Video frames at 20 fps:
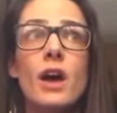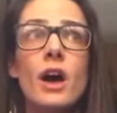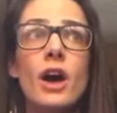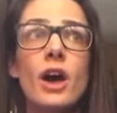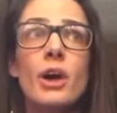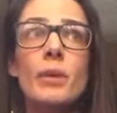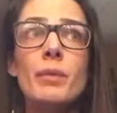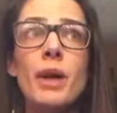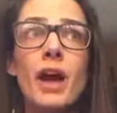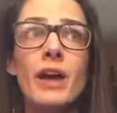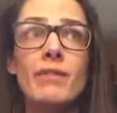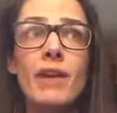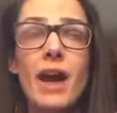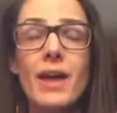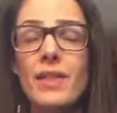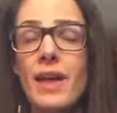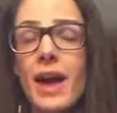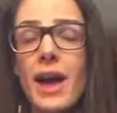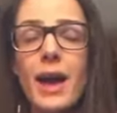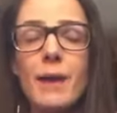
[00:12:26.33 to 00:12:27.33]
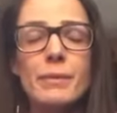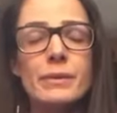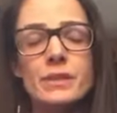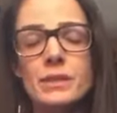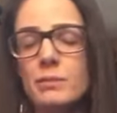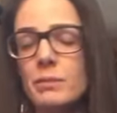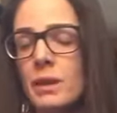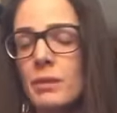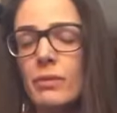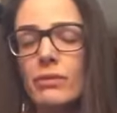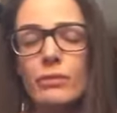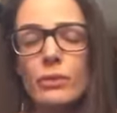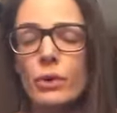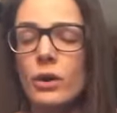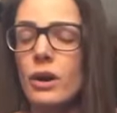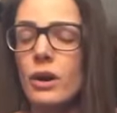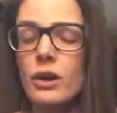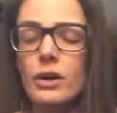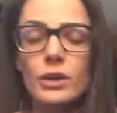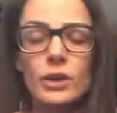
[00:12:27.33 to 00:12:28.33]
I've had that happen to me
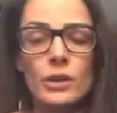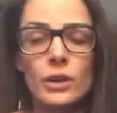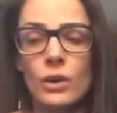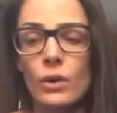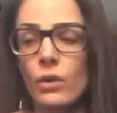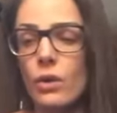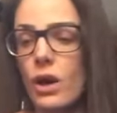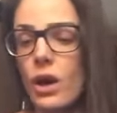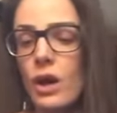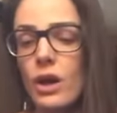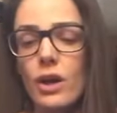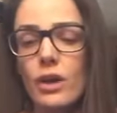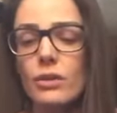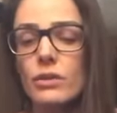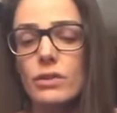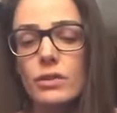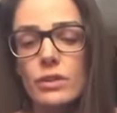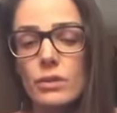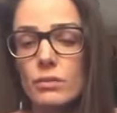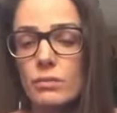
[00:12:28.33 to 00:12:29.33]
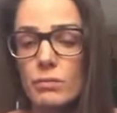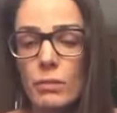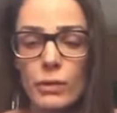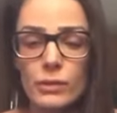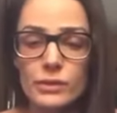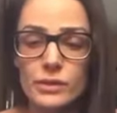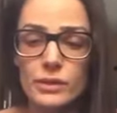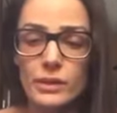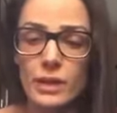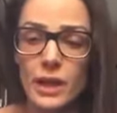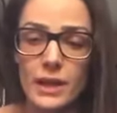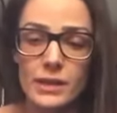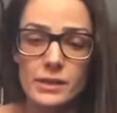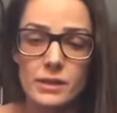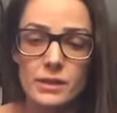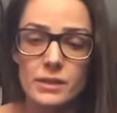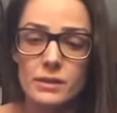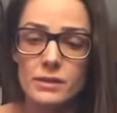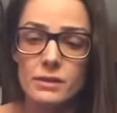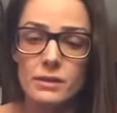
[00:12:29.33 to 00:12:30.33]
before, you know, most
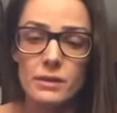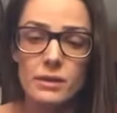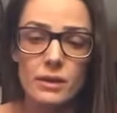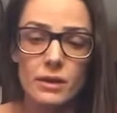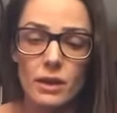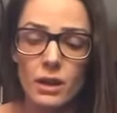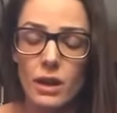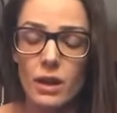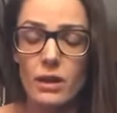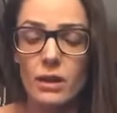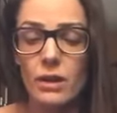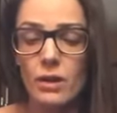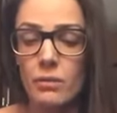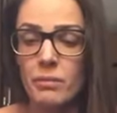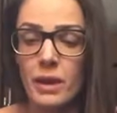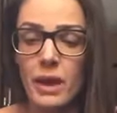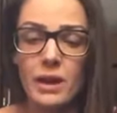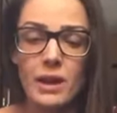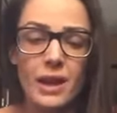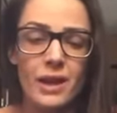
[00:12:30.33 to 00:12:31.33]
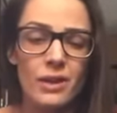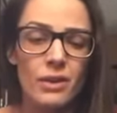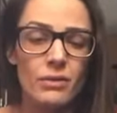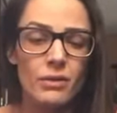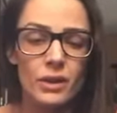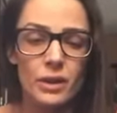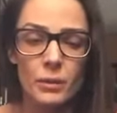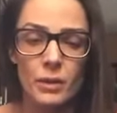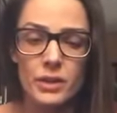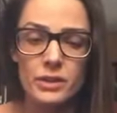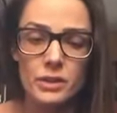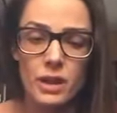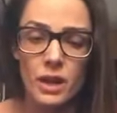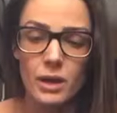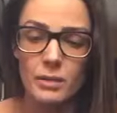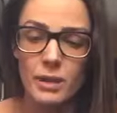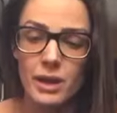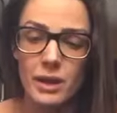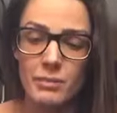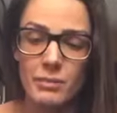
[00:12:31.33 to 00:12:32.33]
cases, oh man, I don't really want to
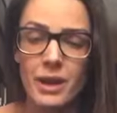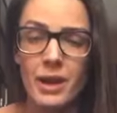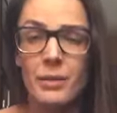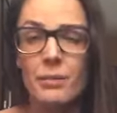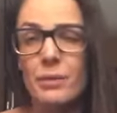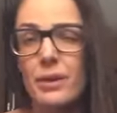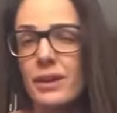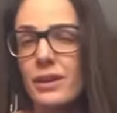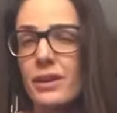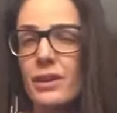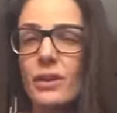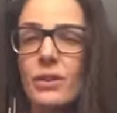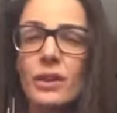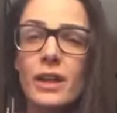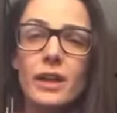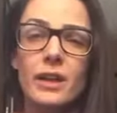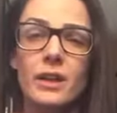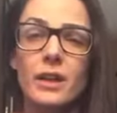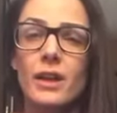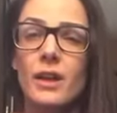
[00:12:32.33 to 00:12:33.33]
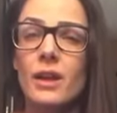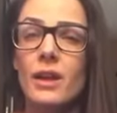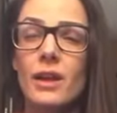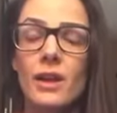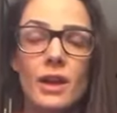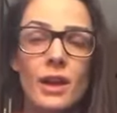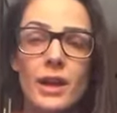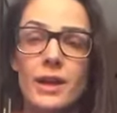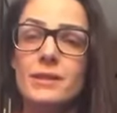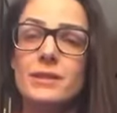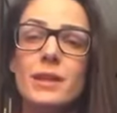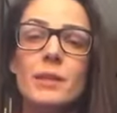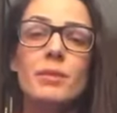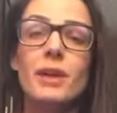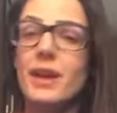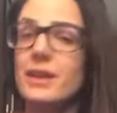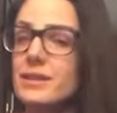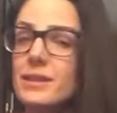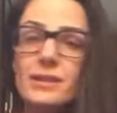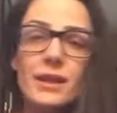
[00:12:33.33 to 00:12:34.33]
talk about it, man, but you know, like, in some
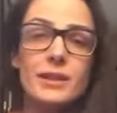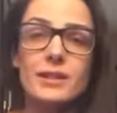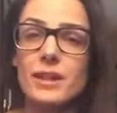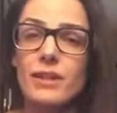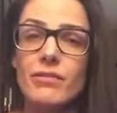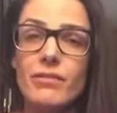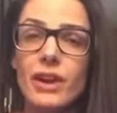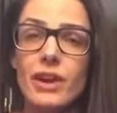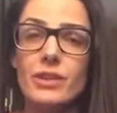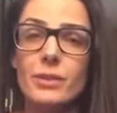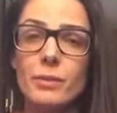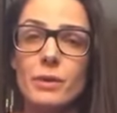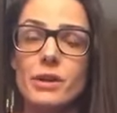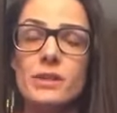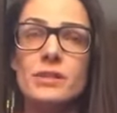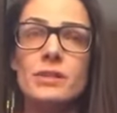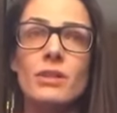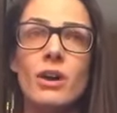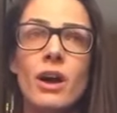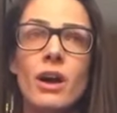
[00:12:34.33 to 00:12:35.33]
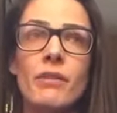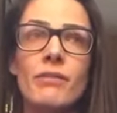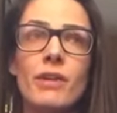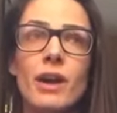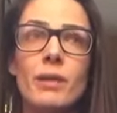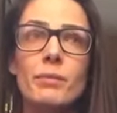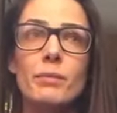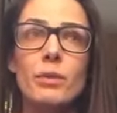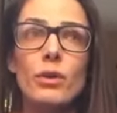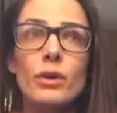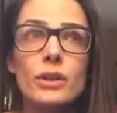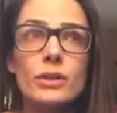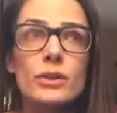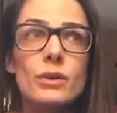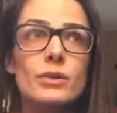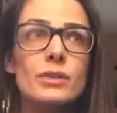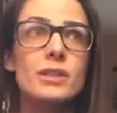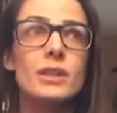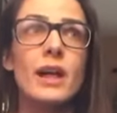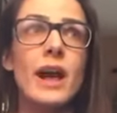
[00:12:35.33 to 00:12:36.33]
cases I did fight the person off. I broke a
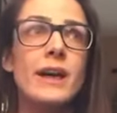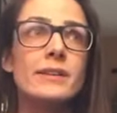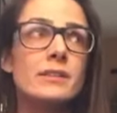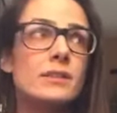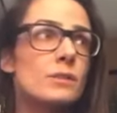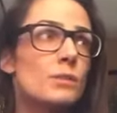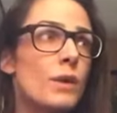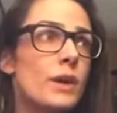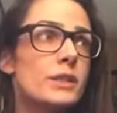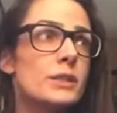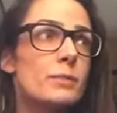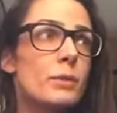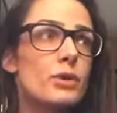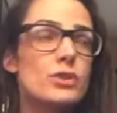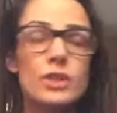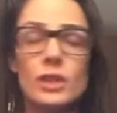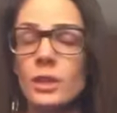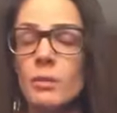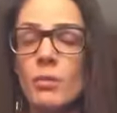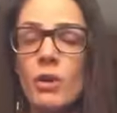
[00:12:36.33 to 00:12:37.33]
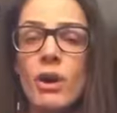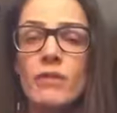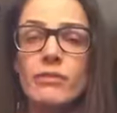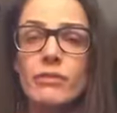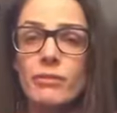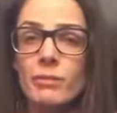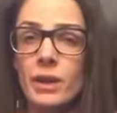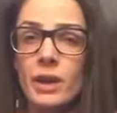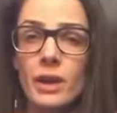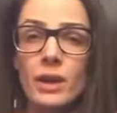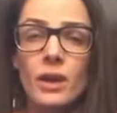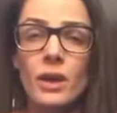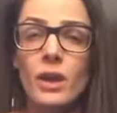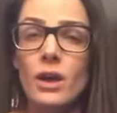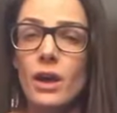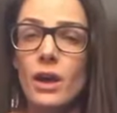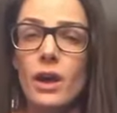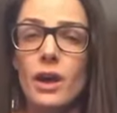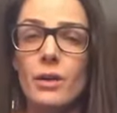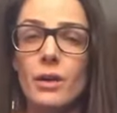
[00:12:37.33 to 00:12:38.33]
dude's glasses once pushing him off of me,
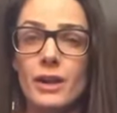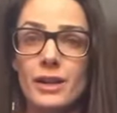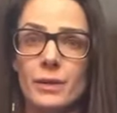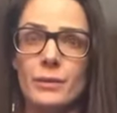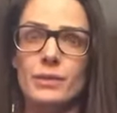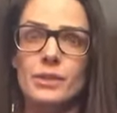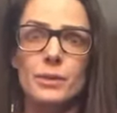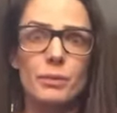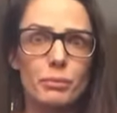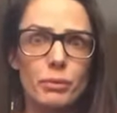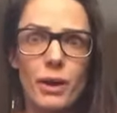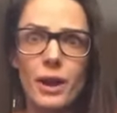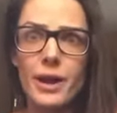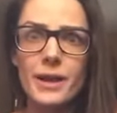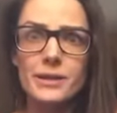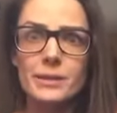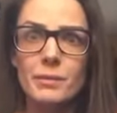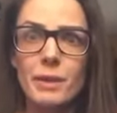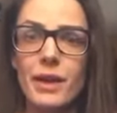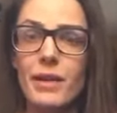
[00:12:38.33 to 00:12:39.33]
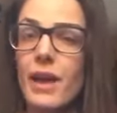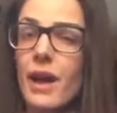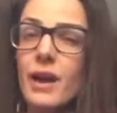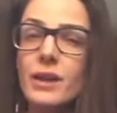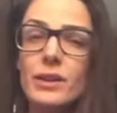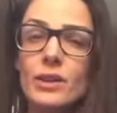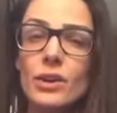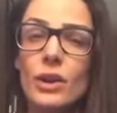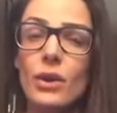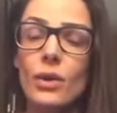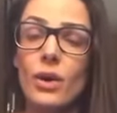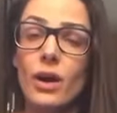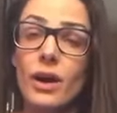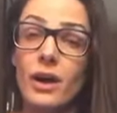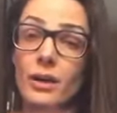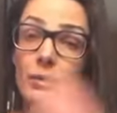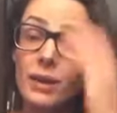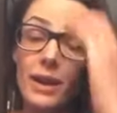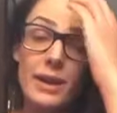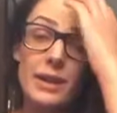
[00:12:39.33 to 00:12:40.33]
and he was surprised by that, you know,
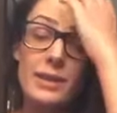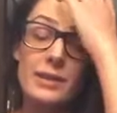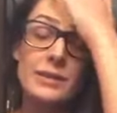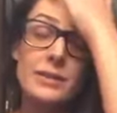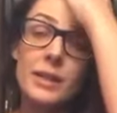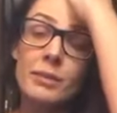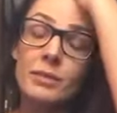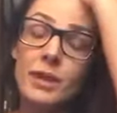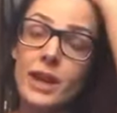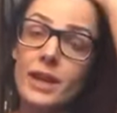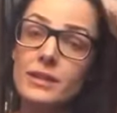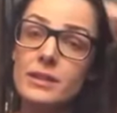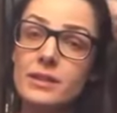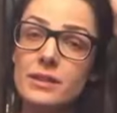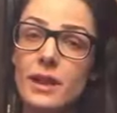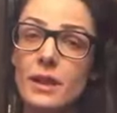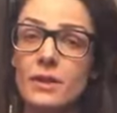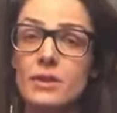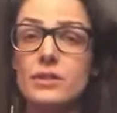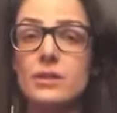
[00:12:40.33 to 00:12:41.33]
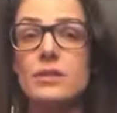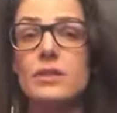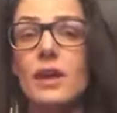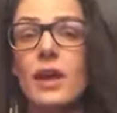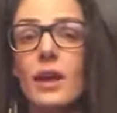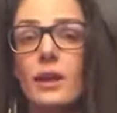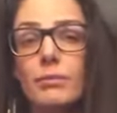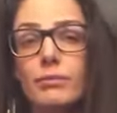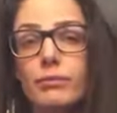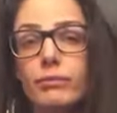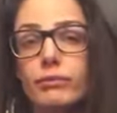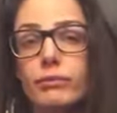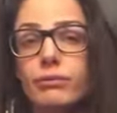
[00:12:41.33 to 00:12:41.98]
and in some cases I was just like,